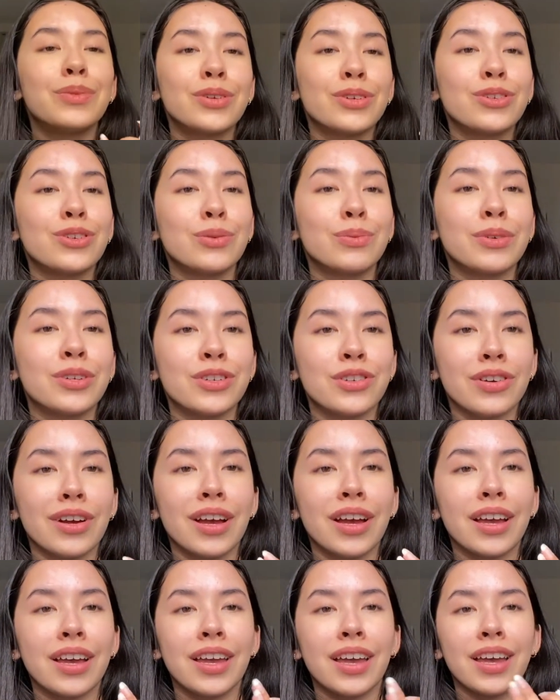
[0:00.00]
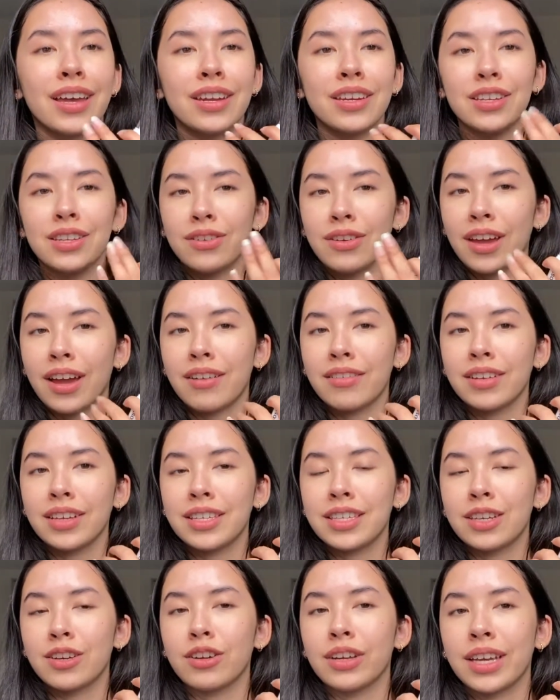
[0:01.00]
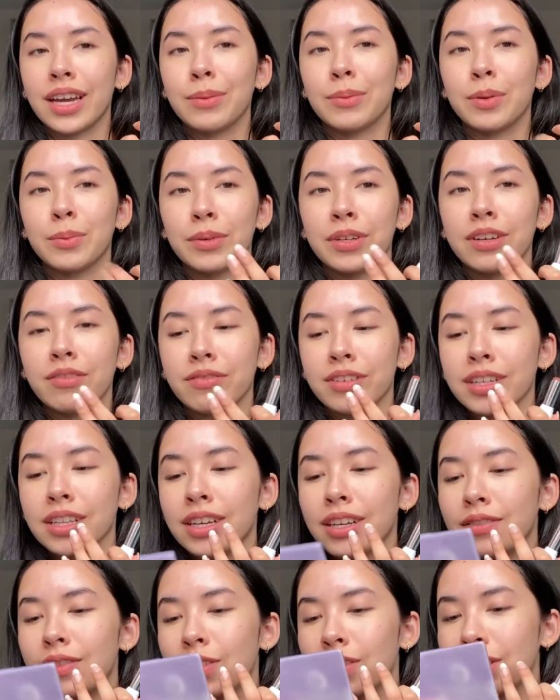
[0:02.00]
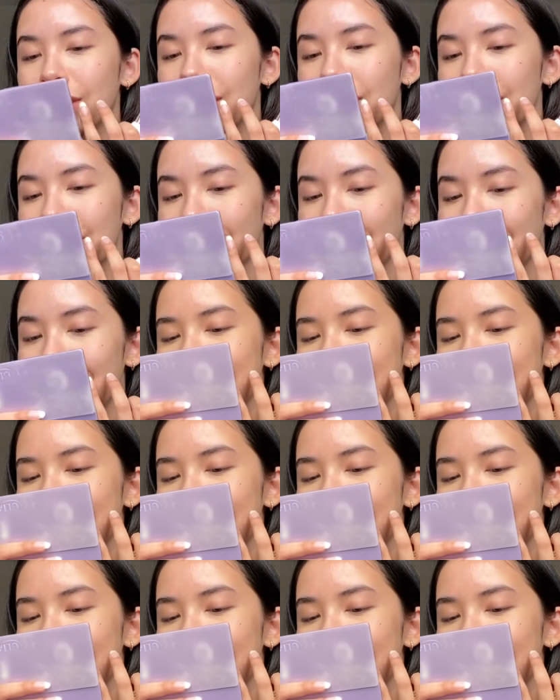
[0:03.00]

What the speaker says: super dry, and you can't really see it on camera, but in real life you can see that